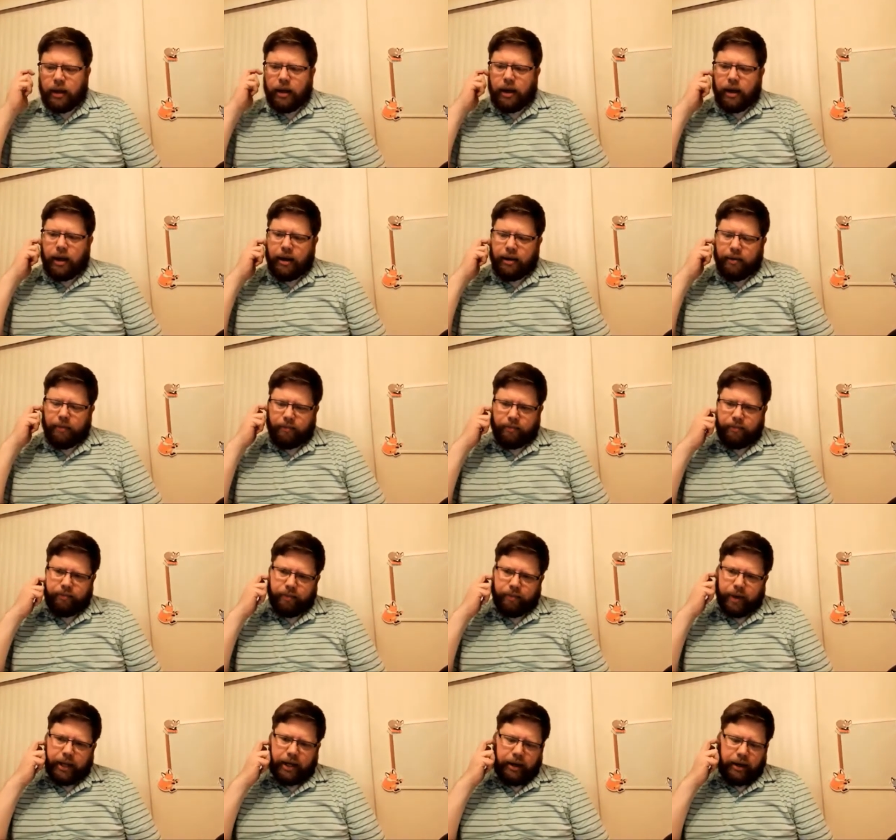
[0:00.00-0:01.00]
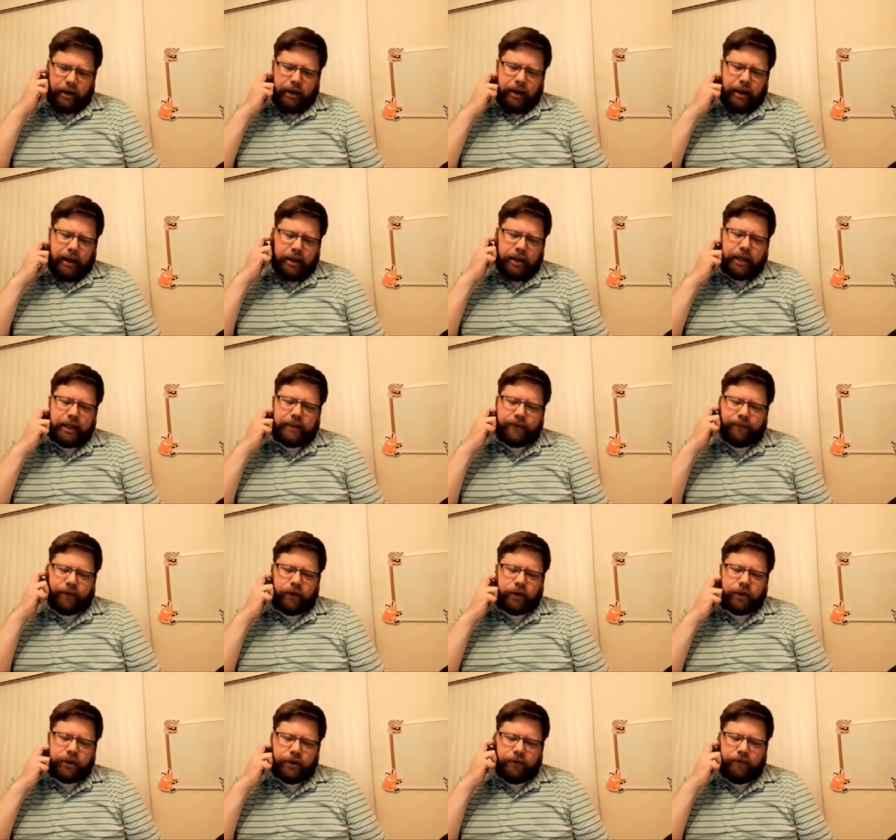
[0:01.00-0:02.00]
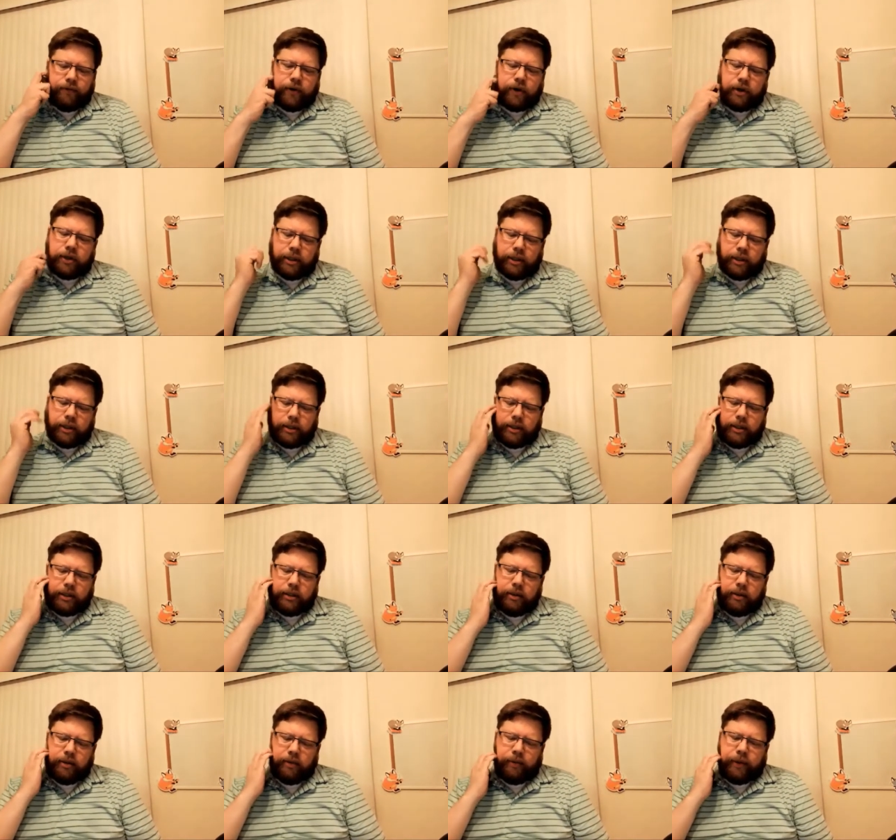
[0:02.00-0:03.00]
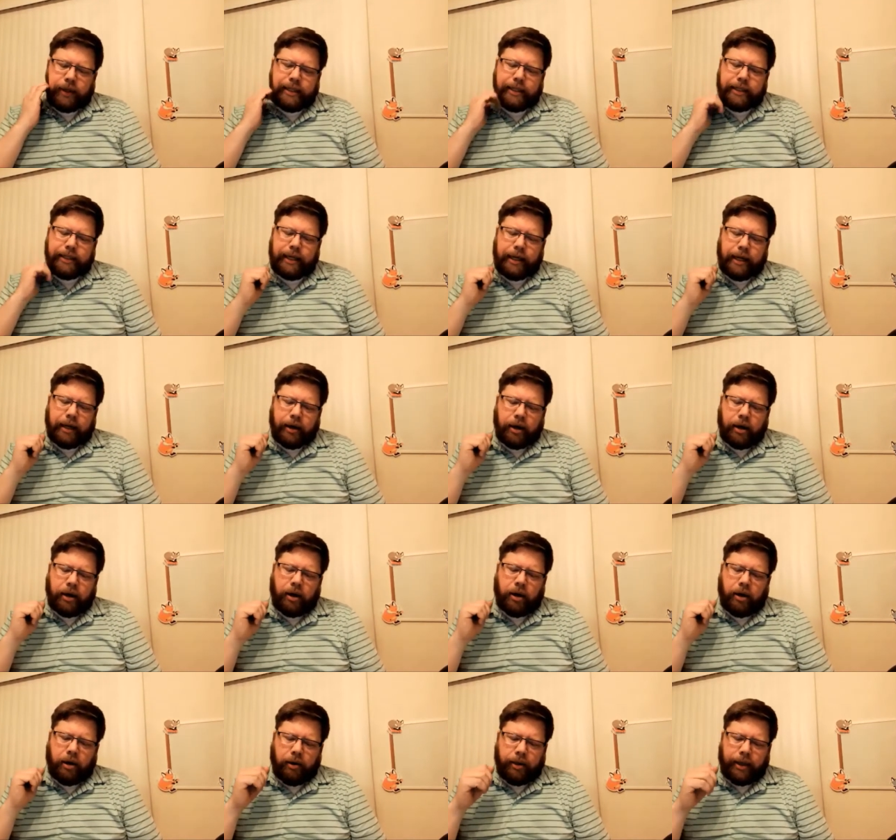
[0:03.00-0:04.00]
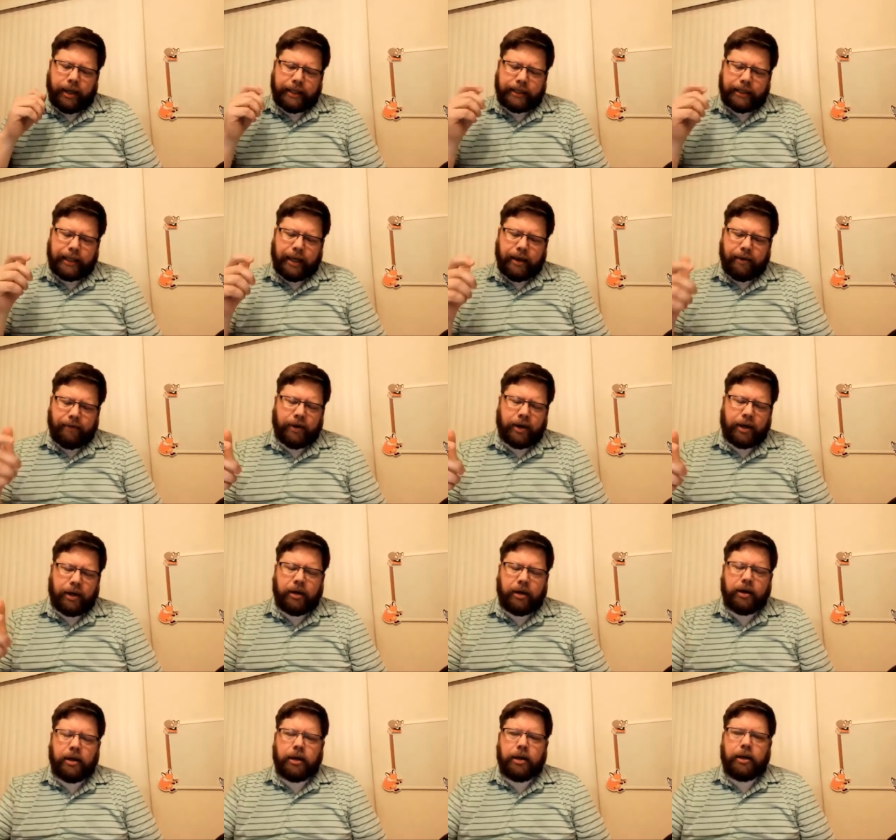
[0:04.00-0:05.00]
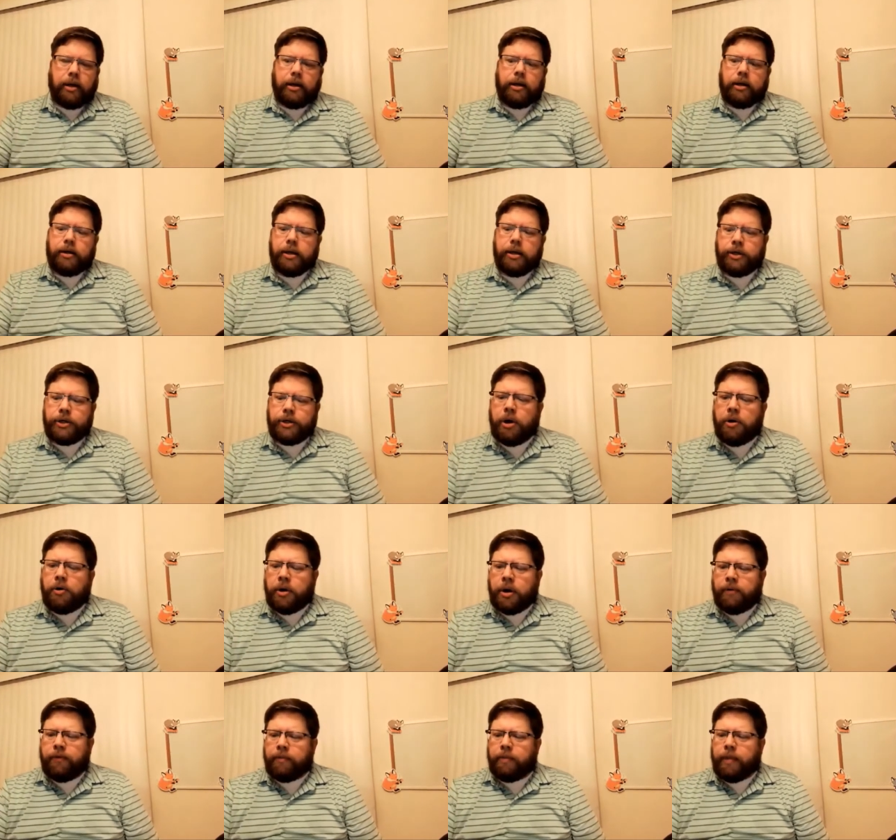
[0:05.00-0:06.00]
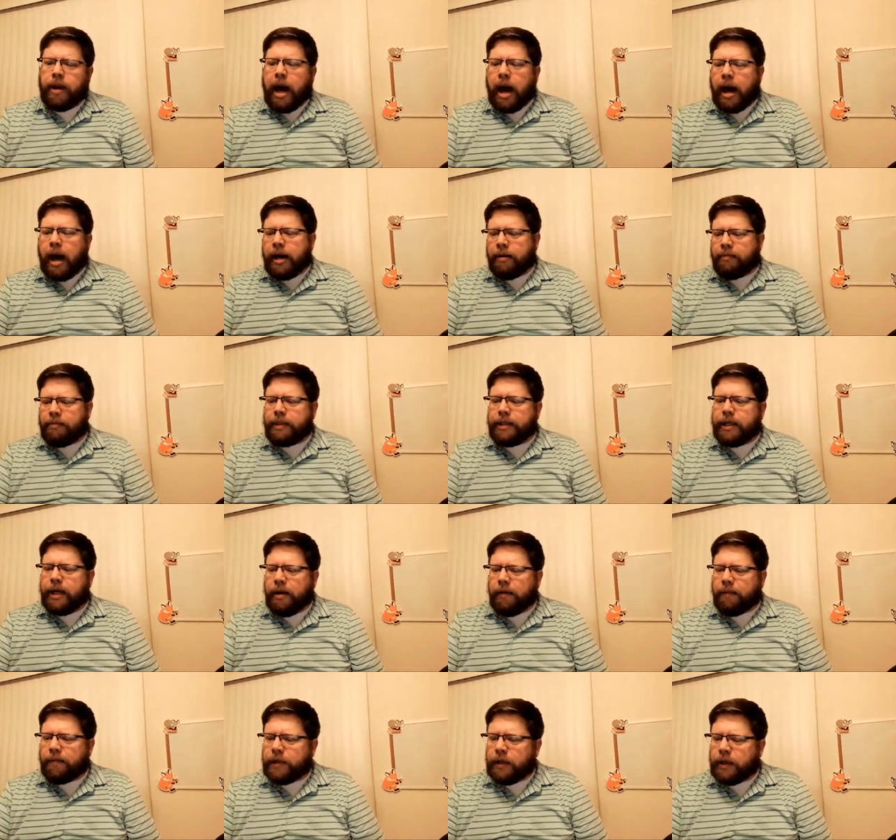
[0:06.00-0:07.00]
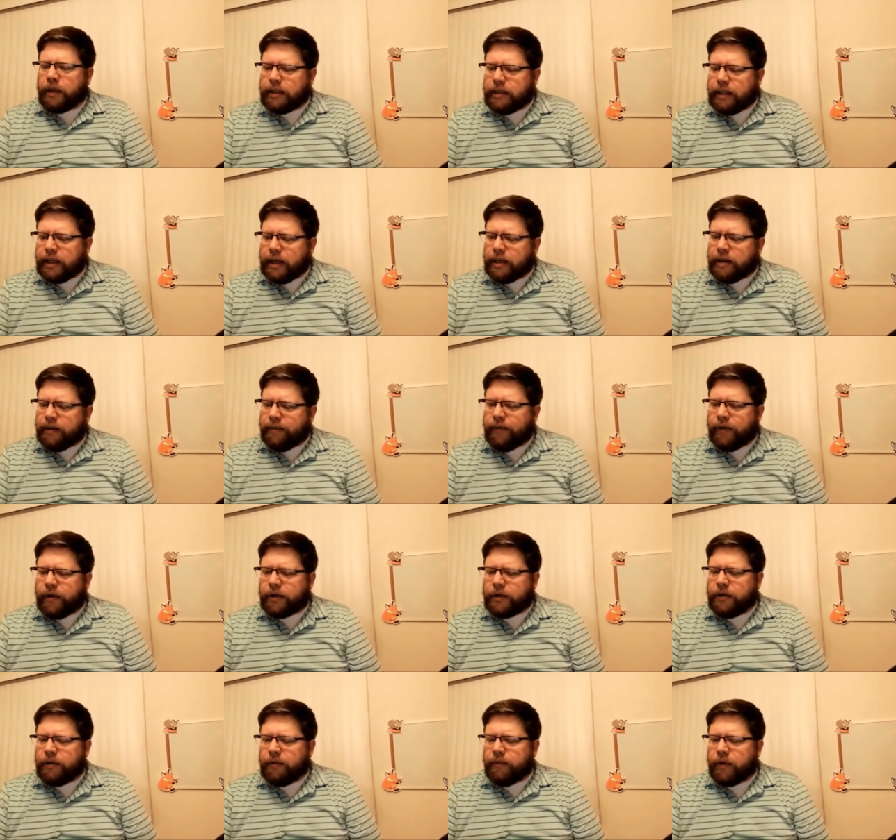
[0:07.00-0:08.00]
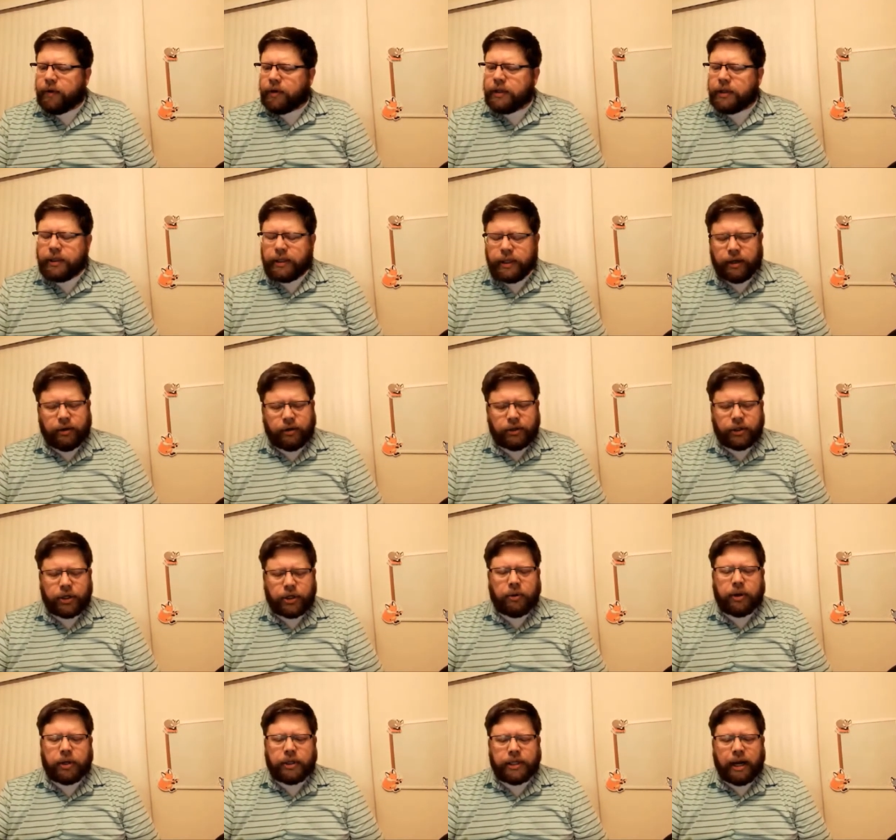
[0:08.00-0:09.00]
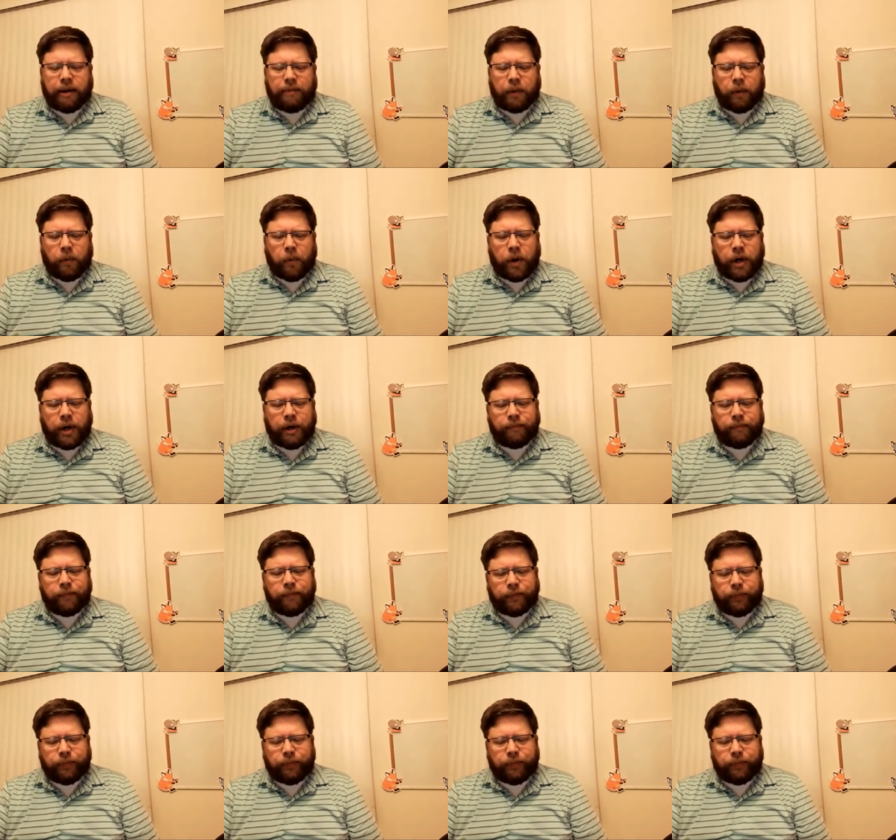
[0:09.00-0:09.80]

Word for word: Um, but in these first two verses, we see a call that is given to Jonah from God himself. So let's look at the first two verses here in Jonah chapter 1.